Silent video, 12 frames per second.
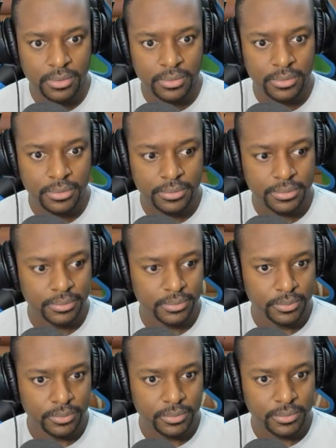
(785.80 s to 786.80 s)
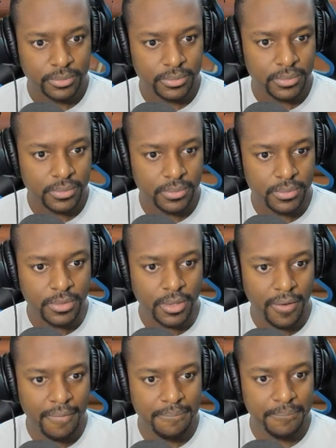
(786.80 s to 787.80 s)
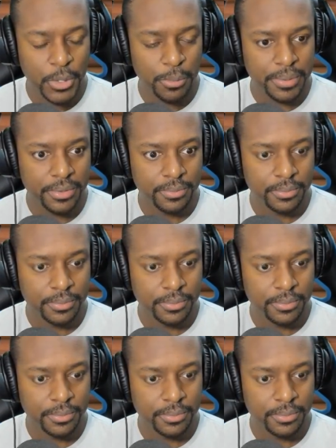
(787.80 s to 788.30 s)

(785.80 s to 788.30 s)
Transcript: [no speech]